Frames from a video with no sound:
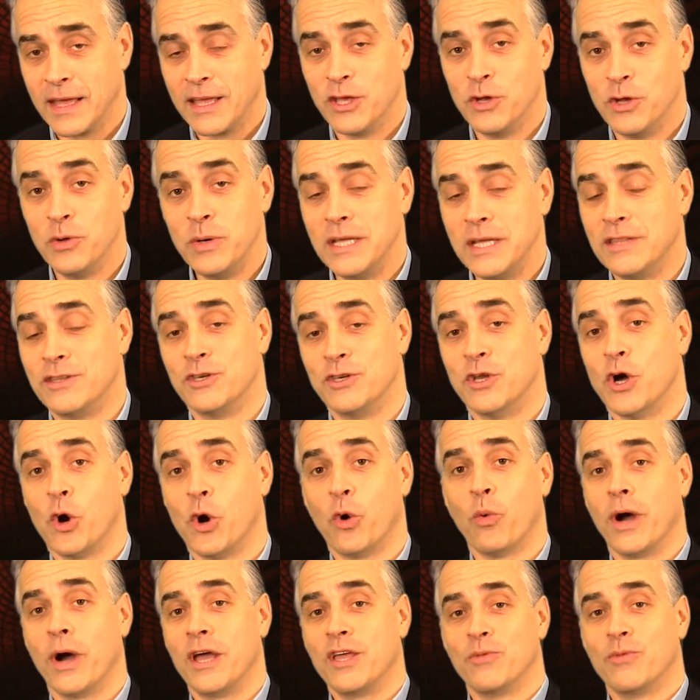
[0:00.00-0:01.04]
You need to know
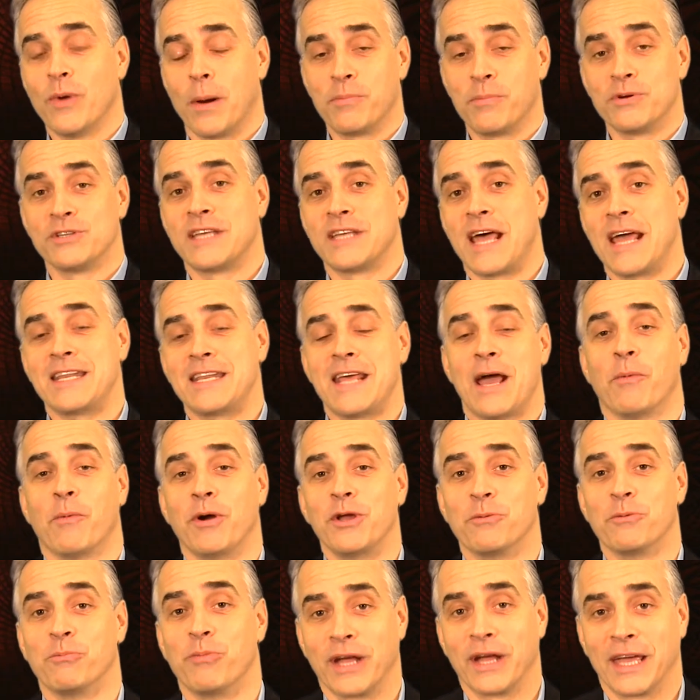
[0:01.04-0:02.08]
what you represent and what
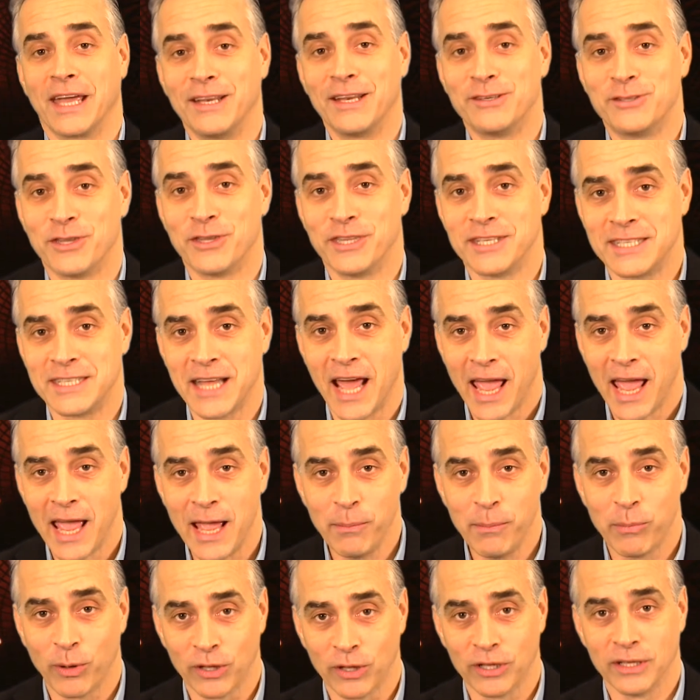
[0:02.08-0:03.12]
you're bringing to the
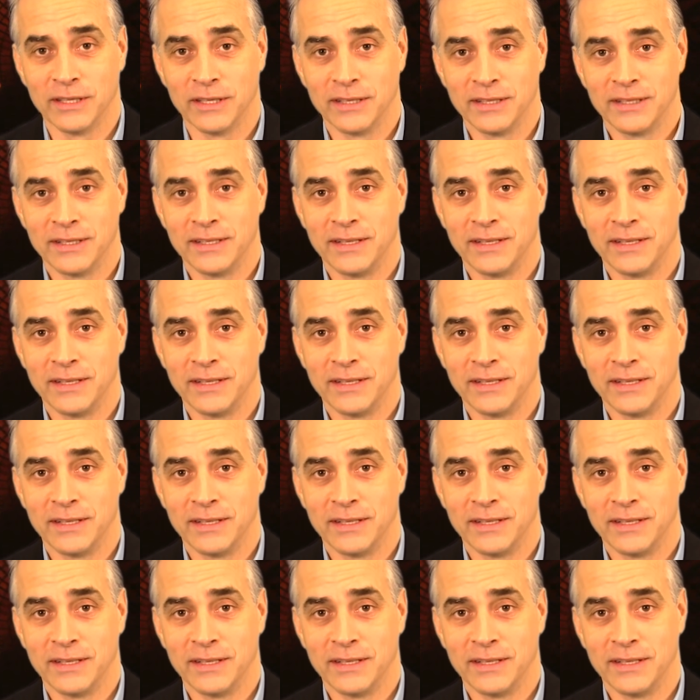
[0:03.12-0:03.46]
table.